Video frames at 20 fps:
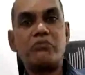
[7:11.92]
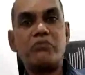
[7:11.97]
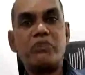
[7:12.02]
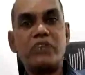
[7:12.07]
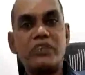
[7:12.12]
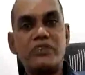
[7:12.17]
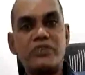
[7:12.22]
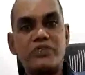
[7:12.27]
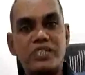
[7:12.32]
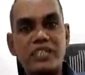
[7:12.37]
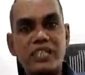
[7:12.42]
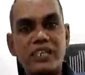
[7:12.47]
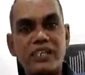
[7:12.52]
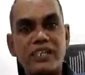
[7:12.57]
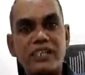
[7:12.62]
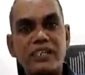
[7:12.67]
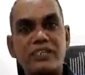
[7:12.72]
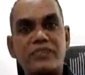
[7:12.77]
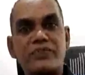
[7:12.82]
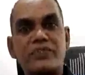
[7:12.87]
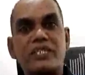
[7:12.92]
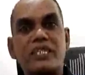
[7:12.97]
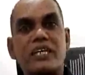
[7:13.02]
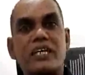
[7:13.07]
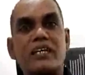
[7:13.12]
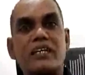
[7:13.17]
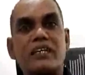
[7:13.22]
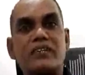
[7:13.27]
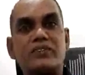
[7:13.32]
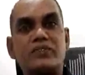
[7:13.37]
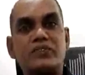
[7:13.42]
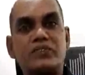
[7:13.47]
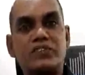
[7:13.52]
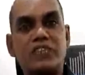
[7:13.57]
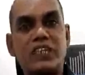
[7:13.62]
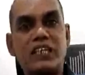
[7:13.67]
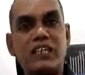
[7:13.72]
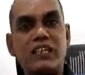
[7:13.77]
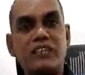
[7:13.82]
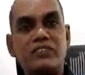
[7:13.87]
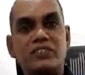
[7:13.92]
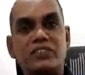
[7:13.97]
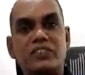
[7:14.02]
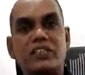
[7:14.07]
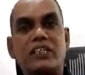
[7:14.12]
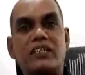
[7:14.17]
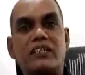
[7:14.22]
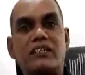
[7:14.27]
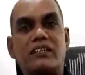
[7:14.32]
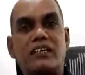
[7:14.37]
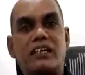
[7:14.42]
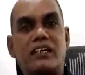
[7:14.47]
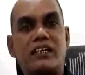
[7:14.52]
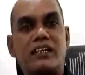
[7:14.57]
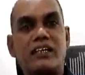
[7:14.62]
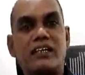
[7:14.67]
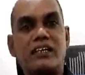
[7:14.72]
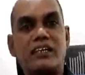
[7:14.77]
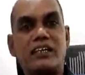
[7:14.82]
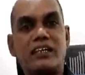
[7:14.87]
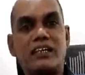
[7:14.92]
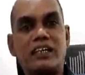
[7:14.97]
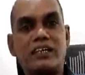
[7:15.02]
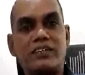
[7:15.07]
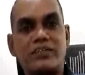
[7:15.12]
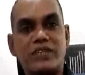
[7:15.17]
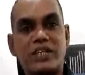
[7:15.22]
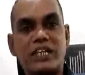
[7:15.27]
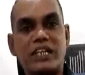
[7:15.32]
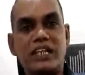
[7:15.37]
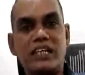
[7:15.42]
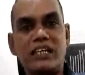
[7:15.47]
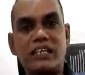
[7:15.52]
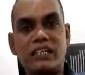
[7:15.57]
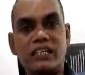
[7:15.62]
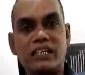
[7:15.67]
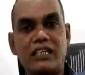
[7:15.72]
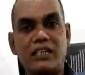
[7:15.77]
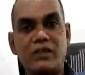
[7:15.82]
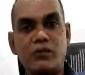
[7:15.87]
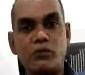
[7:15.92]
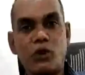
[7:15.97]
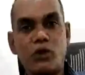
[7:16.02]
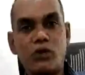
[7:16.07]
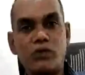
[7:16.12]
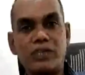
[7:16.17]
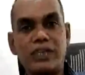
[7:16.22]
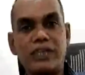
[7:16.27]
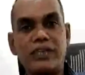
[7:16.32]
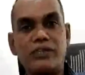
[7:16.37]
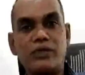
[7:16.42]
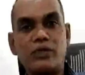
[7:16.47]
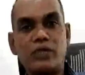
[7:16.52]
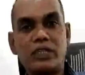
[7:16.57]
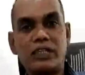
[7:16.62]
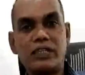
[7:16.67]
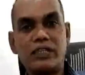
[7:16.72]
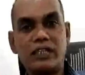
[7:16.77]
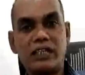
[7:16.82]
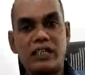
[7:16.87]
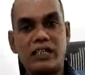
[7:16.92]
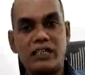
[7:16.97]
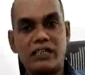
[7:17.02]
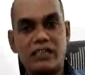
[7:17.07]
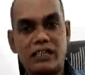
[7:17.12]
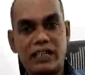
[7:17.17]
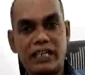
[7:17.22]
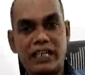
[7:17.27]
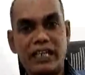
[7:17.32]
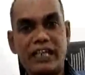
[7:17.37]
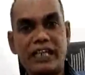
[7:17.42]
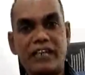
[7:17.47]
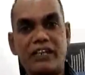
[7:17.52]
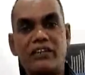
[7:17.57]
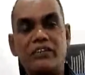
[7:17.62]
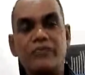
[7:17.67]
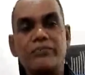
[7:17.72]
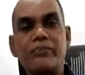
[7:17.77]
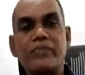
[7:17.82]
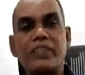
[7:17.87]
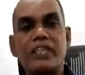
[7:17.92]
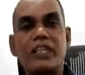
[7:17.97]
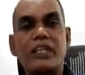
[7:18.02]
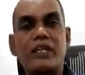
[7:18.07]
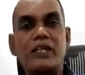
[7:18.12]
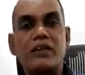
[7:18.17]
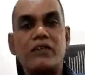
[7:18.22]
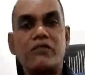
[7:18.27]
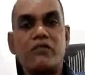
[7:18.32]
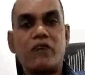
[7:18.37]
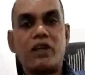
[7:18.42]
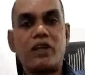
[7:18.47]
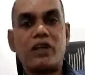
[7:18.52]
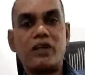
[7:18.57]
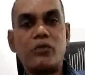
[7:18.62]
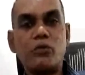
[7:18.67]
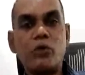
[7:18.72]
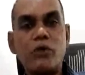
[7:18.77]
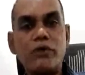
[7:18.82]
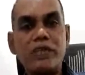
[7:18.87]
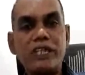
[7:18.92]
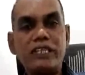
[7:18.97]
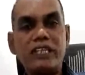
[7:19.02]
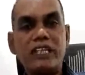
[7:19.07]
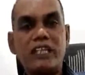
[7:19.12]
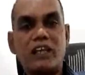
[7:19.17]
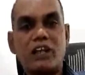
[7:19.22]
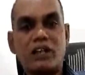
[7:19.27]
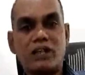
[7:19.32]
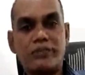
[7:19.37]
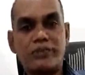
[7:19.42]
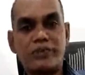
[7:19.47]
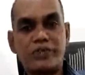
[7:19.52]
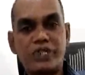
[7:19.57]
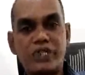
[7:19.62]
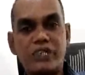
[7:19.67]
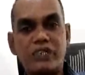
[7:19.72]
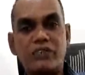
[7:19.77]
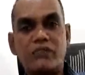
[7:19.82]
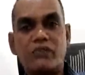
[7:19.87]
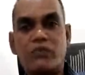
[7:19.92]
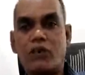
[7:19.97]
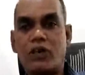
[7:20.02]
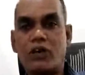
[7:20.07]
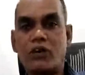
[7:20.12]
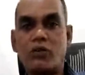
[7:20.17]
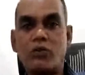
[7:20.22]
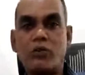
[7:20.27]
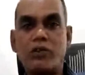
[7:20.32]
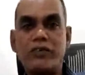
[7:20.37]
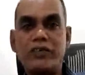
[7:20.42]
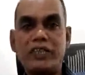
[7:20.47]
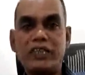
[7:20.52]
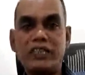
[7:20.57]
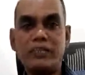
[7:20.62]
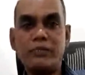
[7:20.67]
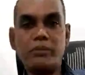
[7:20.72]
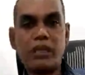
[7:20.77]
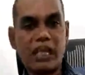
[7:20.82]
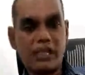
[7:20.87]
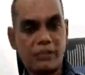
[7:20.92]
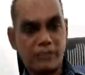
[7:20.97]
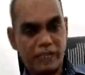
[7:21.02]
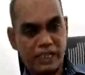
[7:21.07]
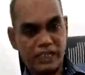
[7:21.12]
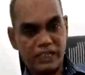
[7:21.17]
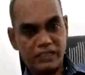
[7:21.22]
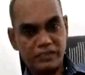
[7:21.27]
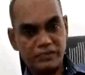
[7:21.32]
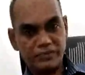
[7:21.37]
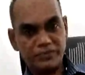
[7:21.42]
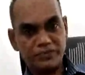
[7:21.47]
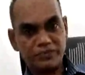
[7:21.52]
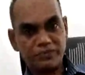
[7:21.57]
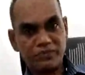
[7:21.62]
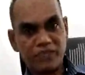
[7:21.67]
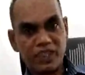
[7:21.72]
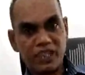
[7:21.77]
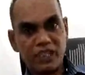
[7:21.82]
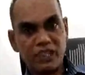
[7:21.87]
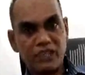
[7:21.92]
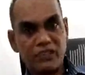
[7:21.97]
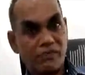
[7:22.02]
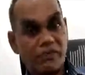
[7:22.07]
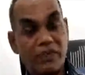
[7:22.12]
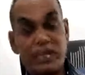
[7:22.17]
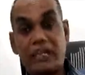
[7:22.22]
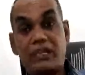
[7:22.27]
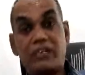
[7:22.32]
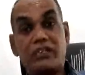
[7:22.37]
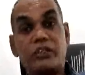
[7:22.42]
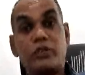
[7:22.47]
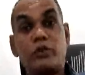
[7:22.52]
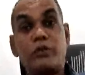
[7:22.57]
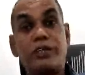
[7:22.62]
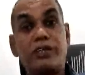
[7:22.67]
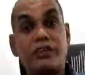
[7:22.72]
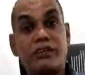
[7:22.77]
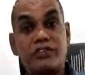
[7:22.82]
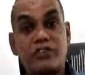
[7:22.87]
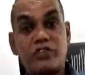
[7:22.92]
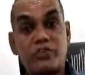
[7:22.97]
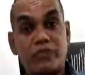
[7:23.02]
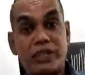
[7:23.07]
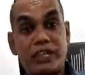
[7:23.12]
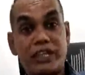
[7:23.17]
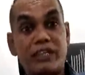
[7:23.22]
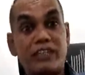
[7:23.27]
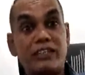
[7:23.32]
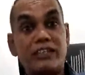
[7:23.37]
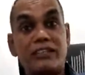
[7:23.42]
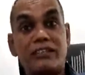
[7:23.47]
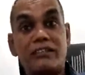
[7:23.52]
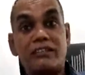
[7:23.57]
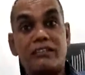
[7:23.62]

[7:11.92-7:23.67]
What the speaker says: very serious change that is getting involved into the India for removing the corruption, for removing the black money. Well, you may ask me,